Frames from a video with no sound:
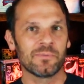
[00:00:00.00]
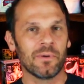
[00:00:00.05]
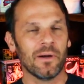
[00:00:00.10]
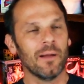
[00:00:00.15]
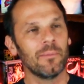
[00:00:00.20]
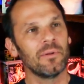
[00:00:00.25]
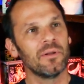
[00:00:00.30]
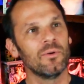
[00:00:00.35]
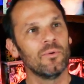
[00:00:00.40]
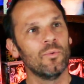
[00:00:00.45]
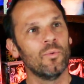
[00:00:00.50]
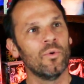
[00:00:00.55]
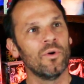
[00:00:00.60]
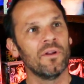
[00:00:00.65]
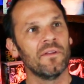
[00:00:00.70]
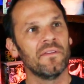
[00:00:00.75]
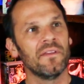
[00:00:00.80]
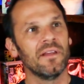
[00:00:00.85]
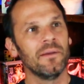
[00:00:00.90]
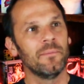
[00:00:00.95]
is probably
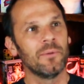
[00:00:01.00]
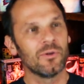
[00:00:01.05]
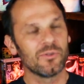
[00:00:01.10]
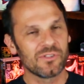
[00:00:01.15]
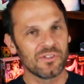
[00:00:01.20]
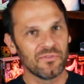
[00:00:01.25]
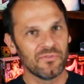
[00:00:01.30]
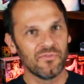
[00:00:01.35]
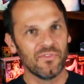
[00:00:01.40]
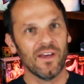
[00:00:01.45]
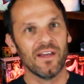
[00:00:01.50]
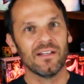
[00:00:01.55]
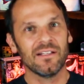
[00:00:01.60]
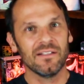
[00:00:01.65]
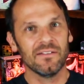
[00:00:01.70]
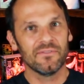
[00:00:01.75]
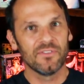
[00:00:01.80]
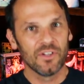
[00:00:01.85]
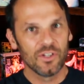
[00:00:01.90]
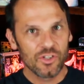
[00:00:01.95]
one of the most
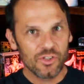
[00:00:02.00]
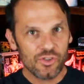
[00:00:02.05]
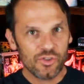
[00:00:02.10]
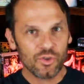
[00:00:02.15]
effective